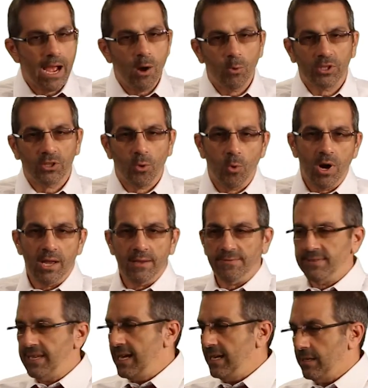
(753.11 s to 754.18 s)
out with the
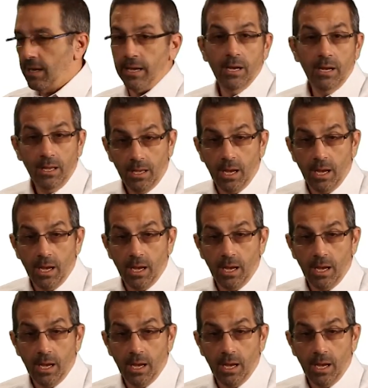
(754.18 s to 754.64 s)
wife, date night.